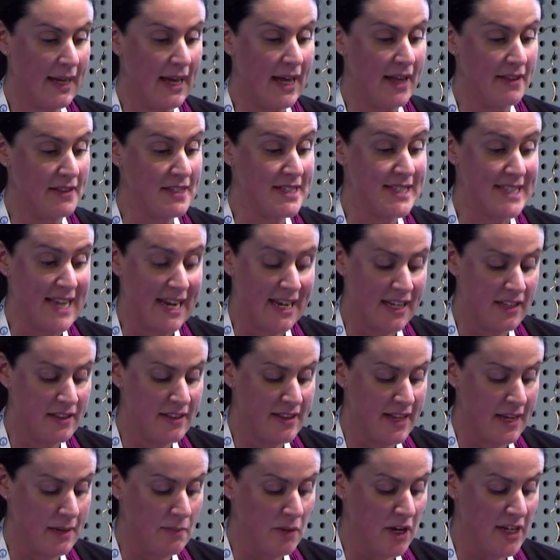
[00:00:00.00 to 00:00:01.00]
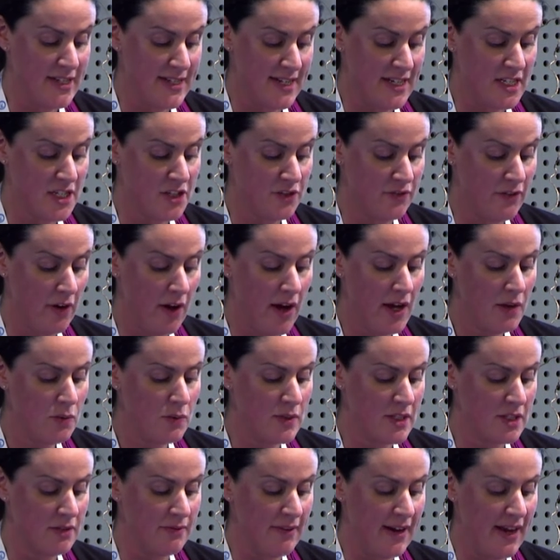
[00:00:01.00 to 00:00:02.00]
The second theme identified
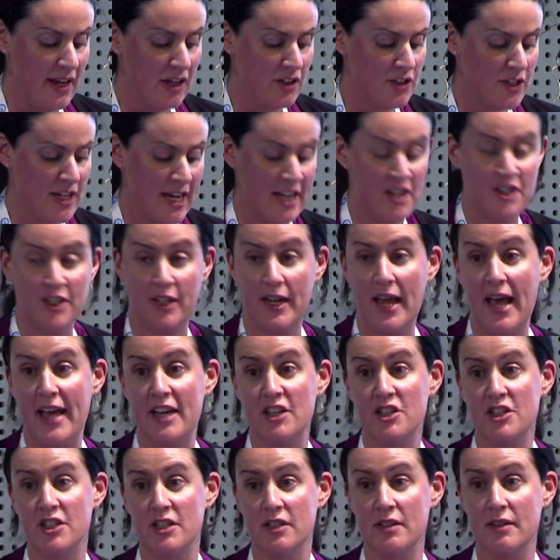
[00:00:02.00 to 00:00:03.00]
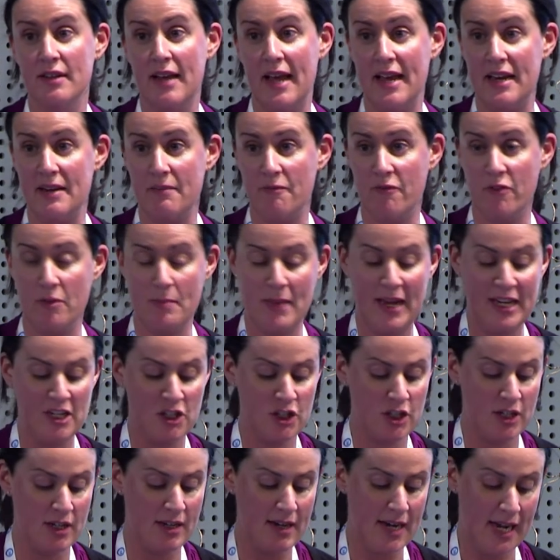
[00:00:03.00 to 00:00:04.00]
was around education and
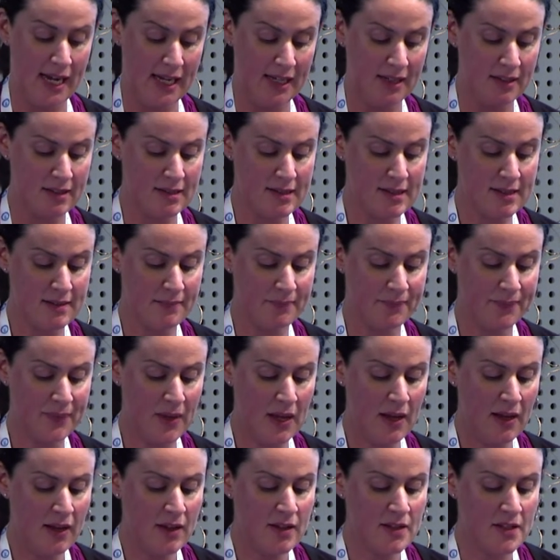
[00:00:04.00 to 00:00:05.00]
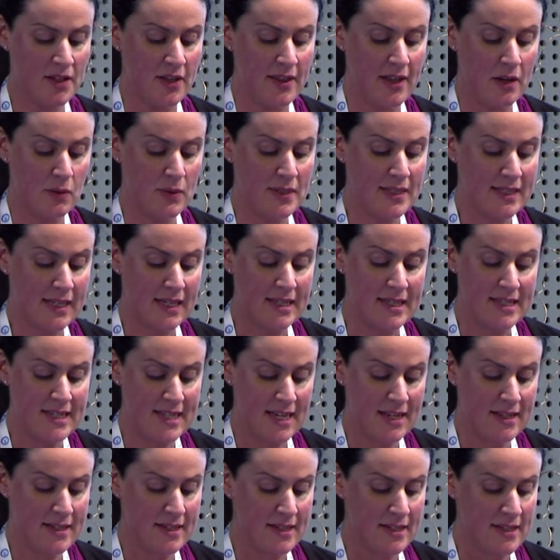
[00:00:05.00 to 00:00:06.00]
information needs. So there was
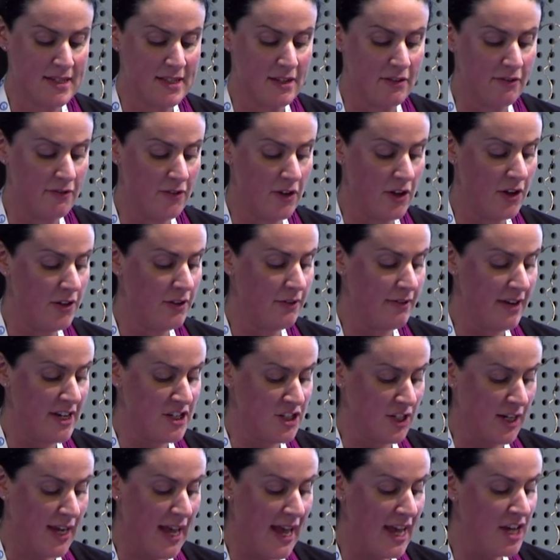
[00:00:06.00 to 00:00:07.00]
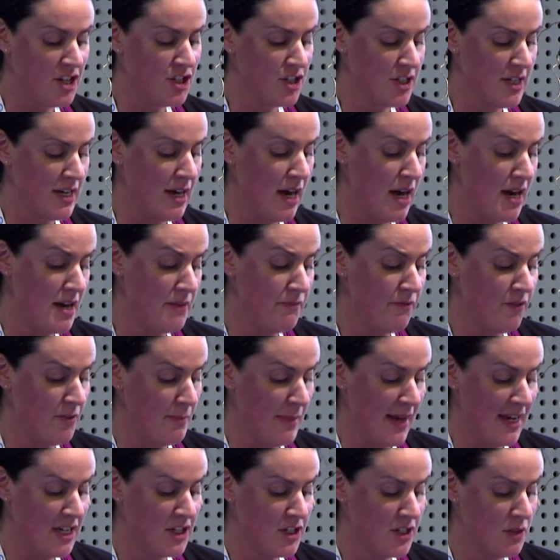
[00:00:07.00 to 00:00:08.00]
consensus that further education and
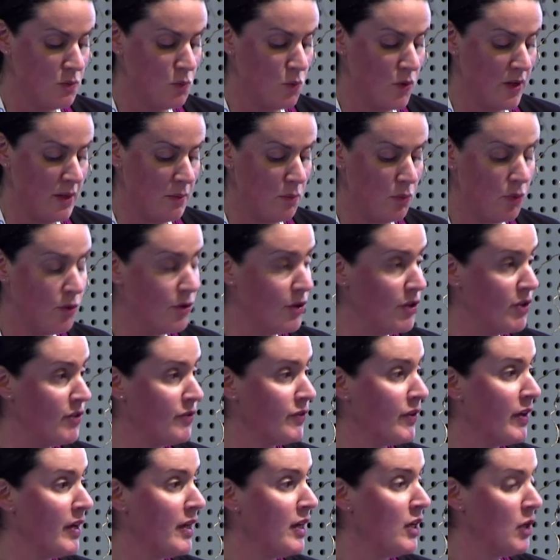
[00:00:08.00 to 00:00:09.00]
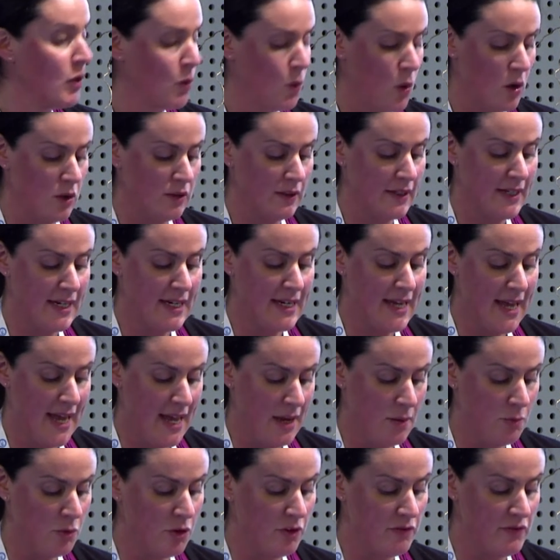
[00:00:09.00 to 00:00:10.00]
information would improve quality
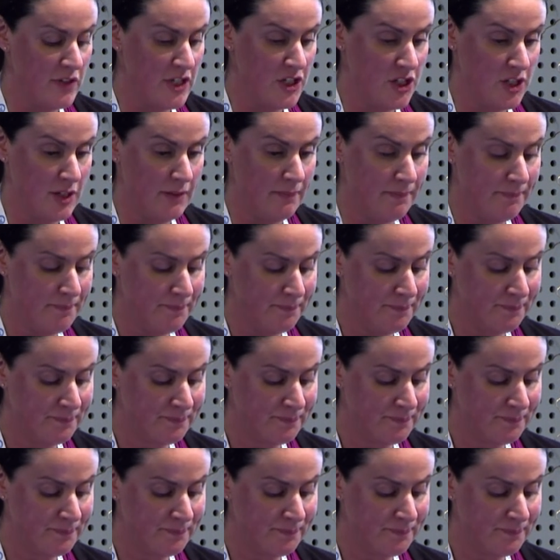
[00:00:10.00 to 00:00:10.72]
care provision.